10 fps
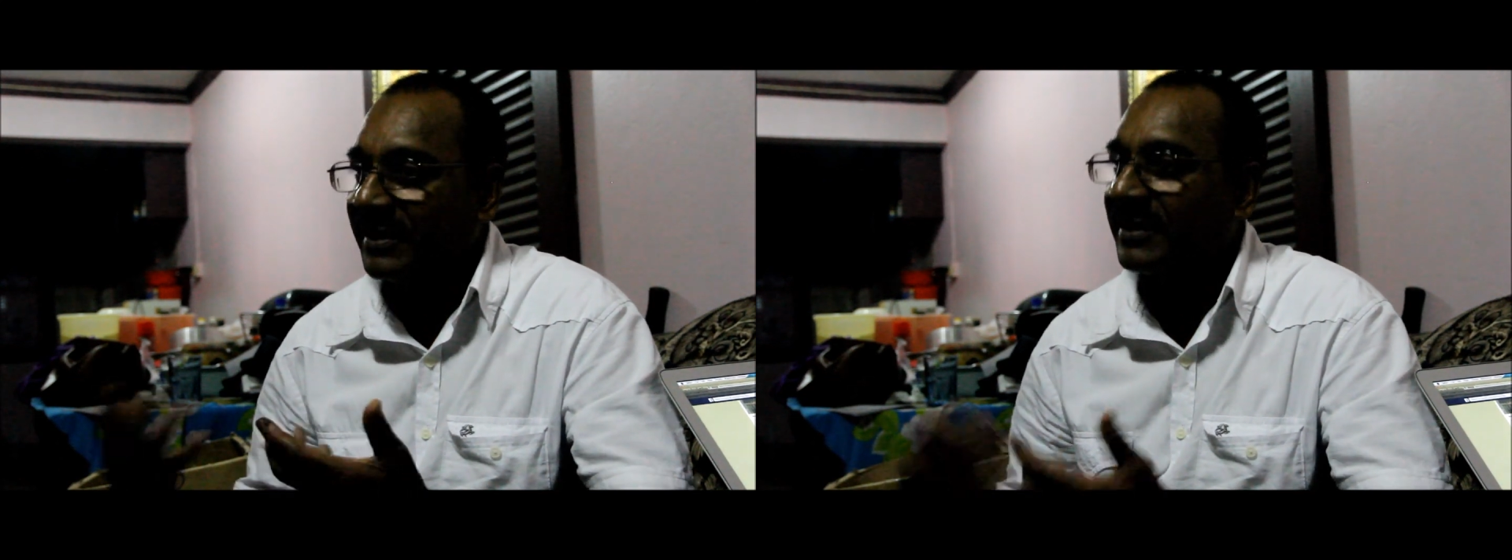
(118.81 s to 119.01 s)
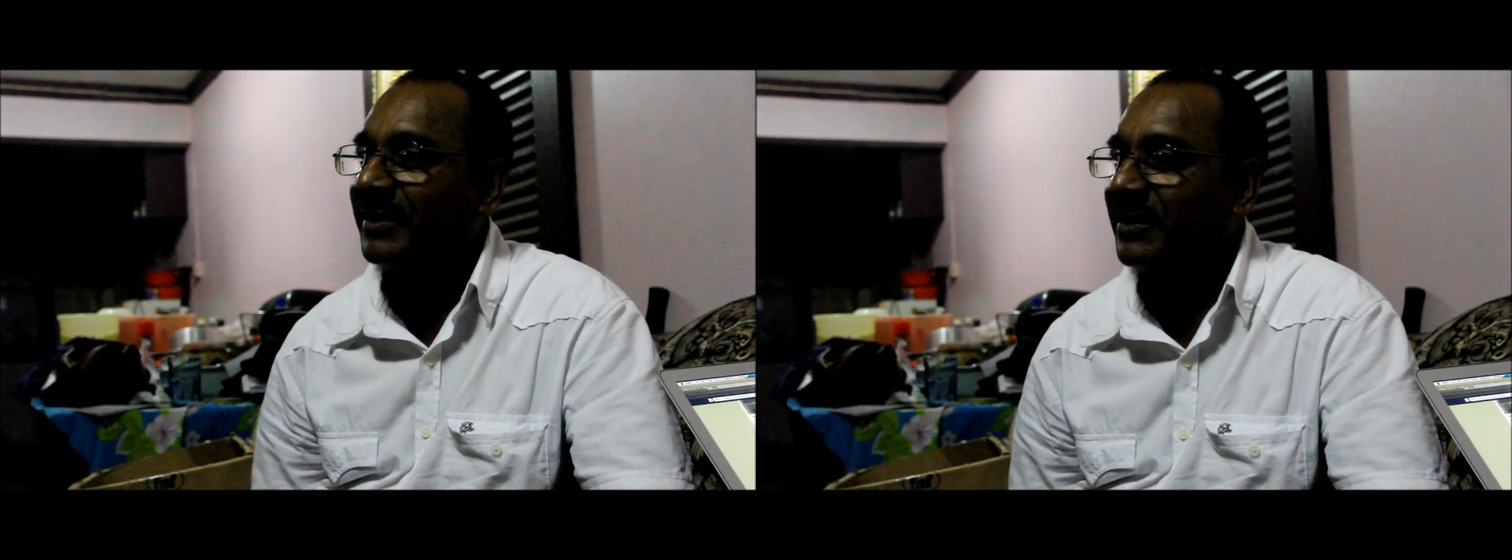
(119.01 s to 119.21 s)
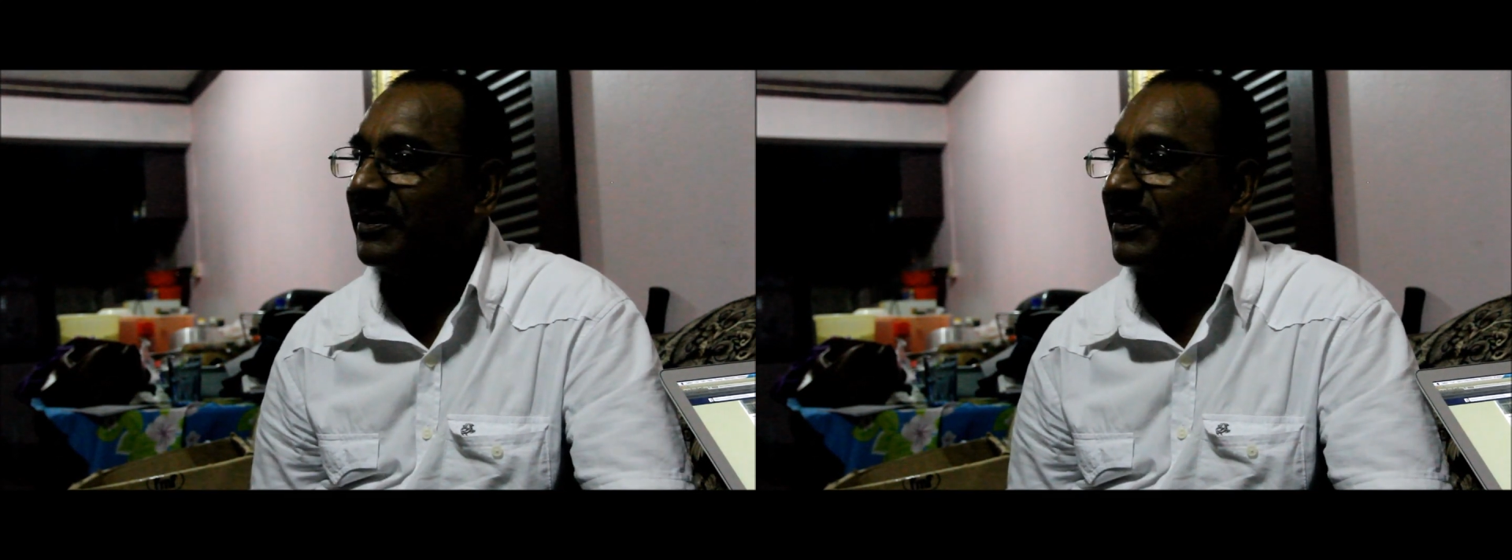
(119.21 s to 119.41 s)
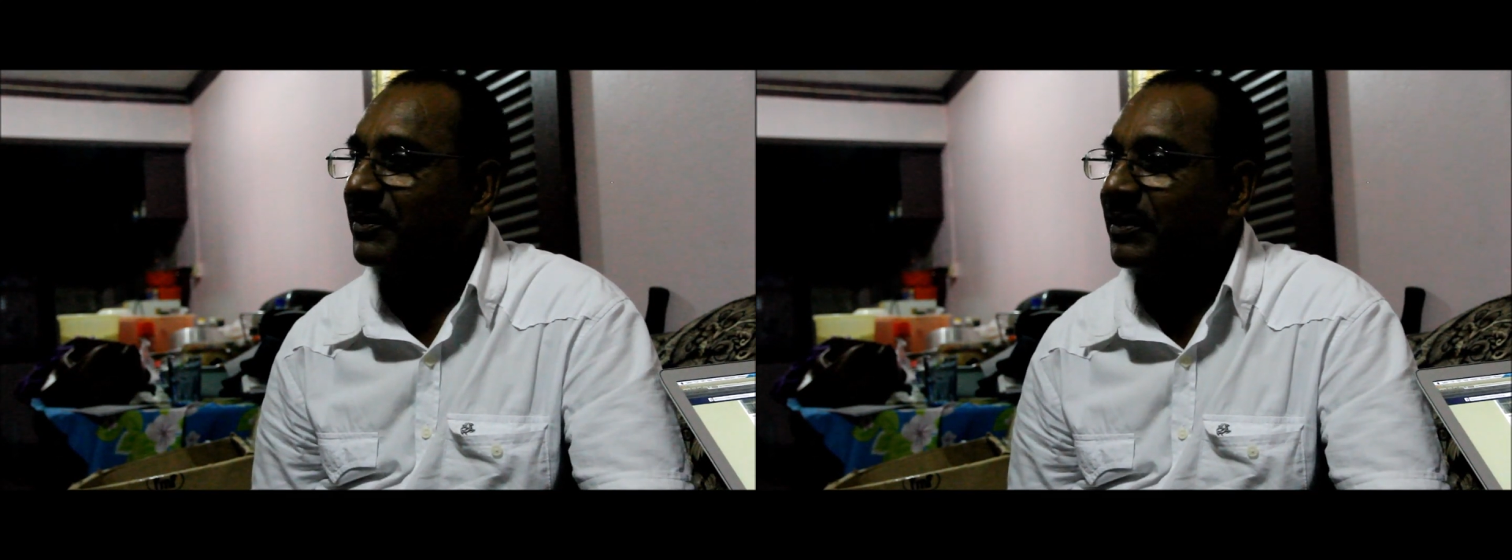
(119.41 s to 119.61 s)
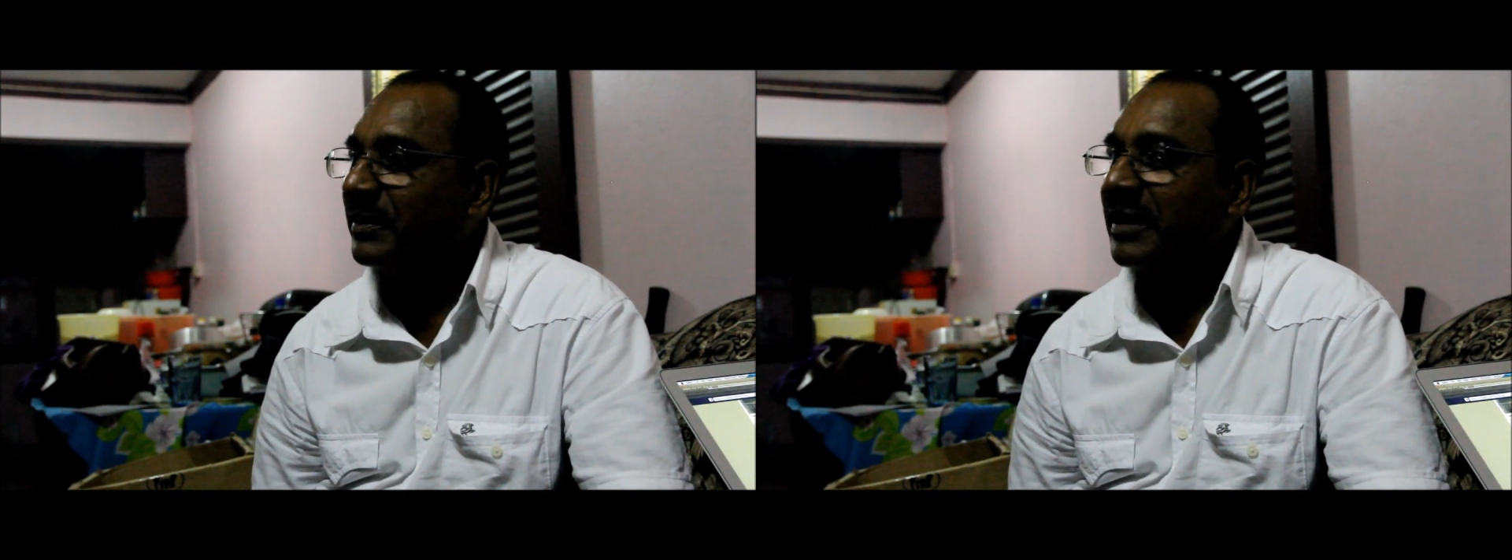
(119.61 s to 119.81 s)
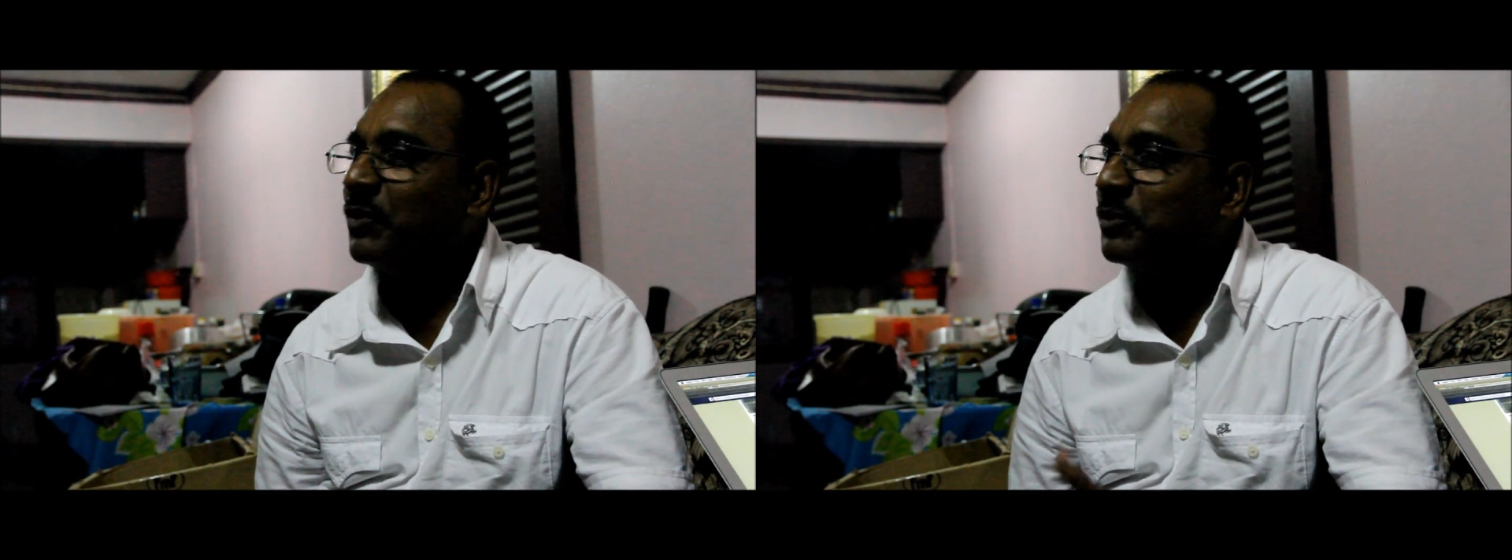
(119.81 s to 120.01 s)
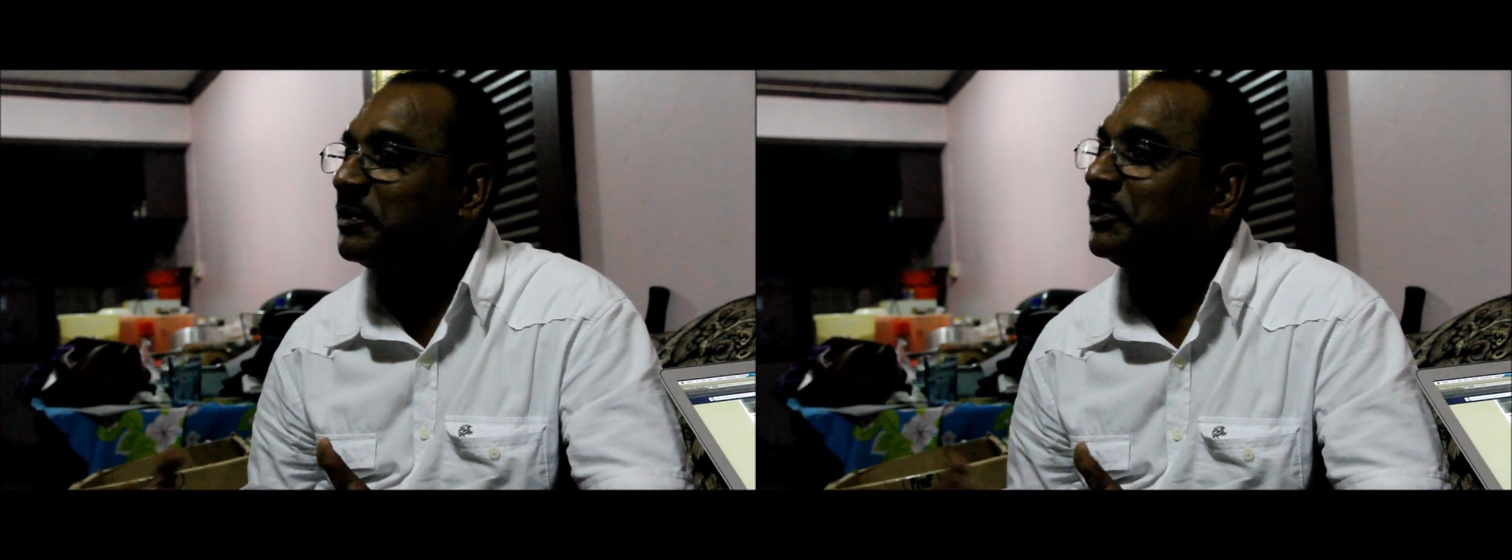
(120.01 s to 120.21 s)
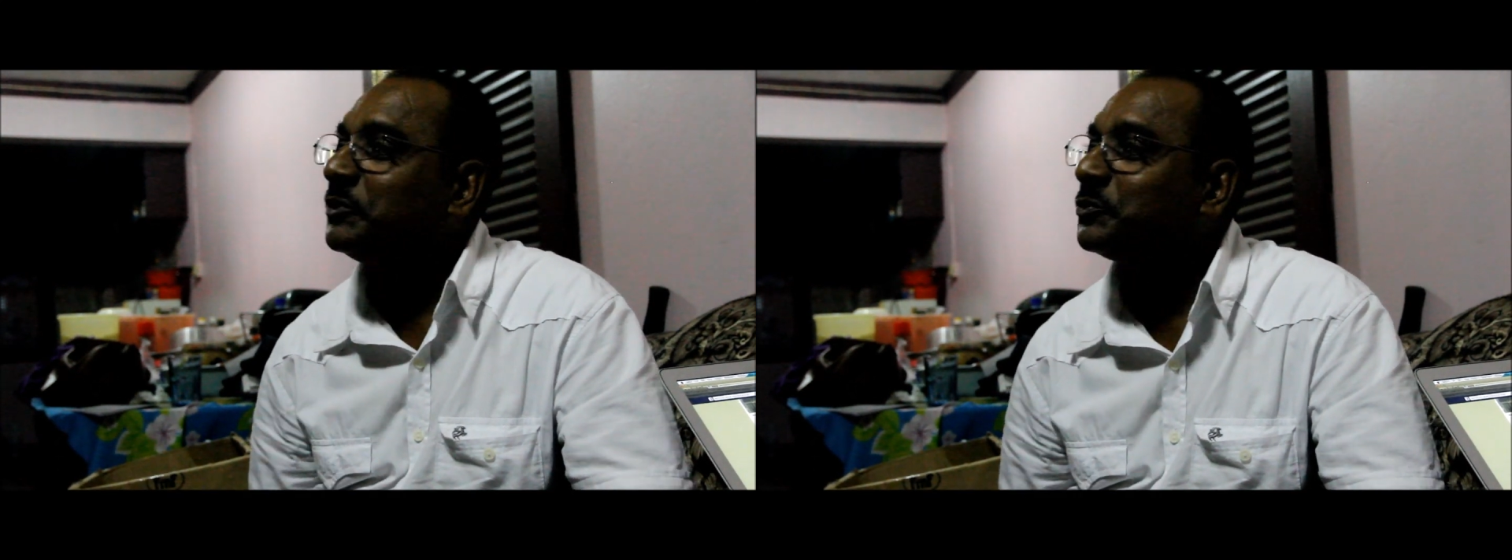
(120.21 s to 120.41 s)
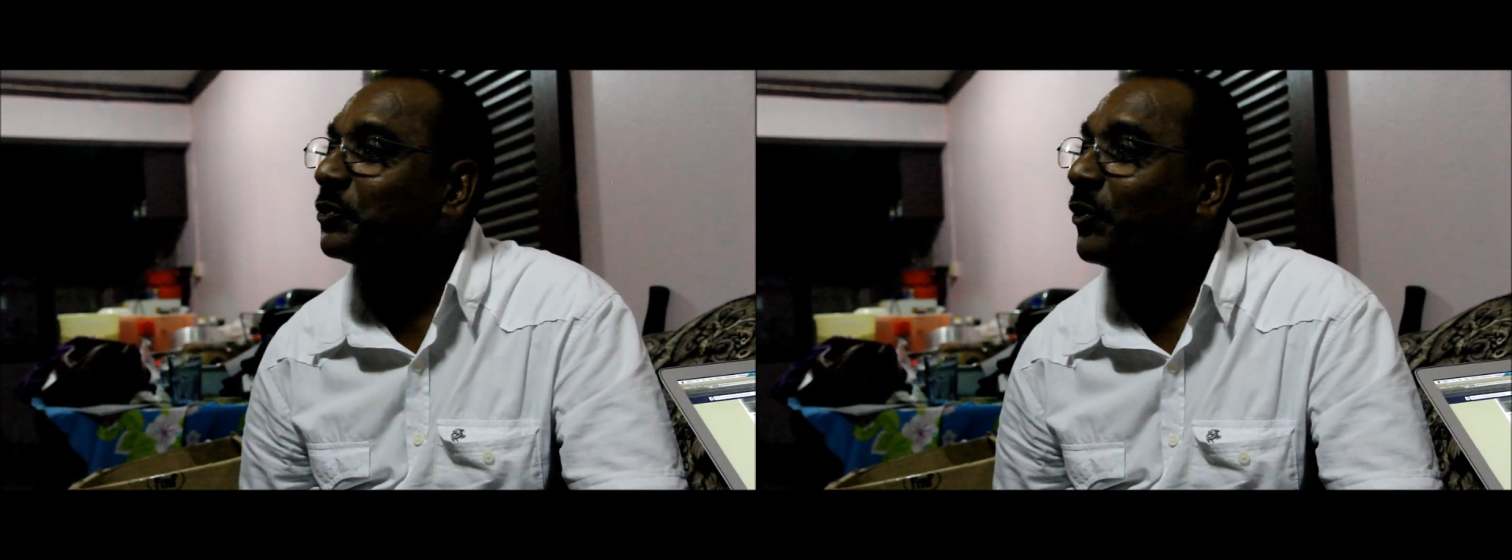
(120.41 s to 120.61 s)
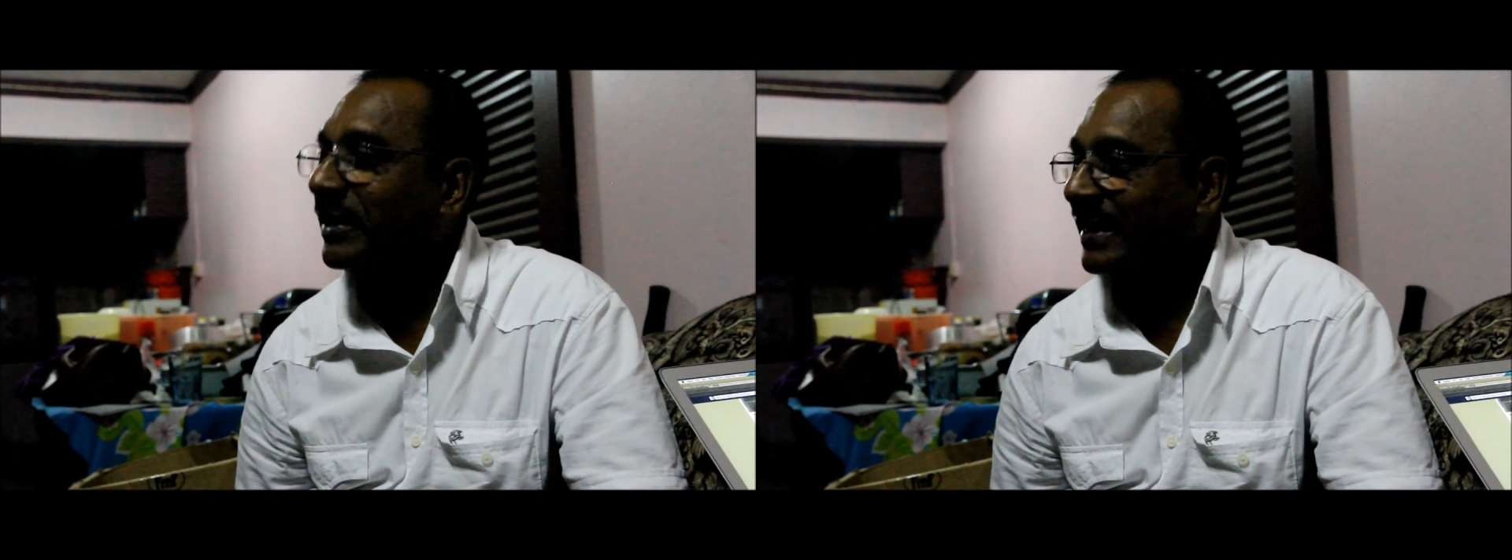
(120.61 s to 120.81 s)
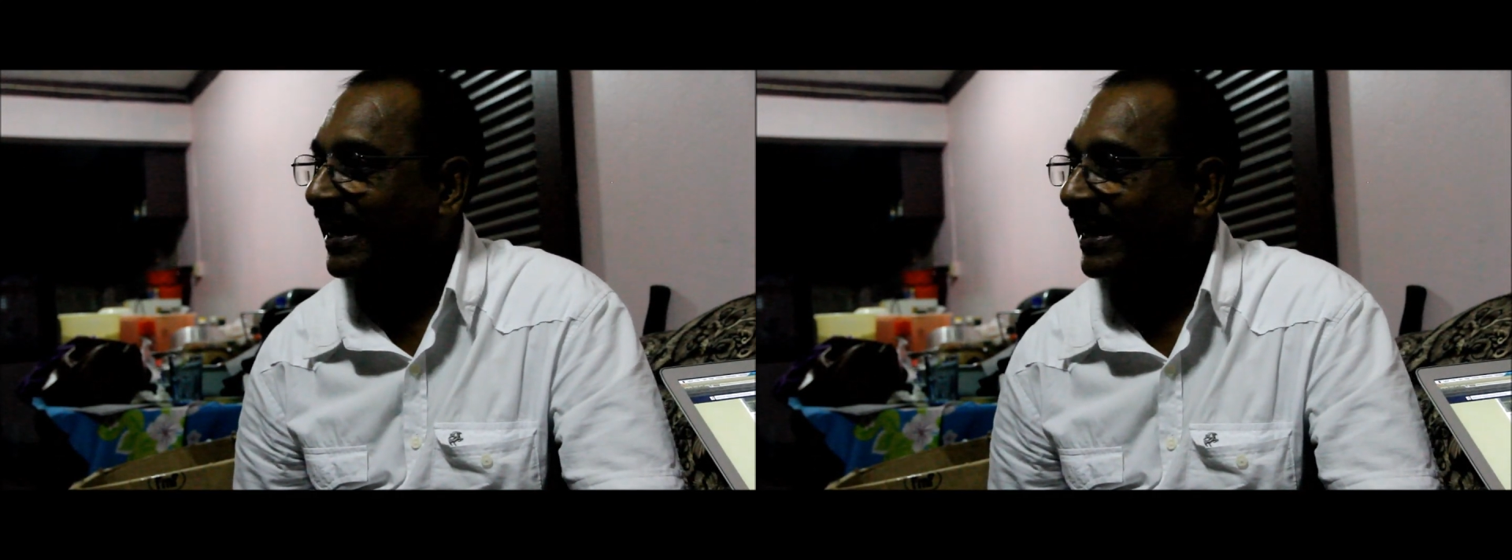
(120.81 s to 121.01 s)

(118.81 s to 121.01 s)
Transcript: it cannot be destroyed,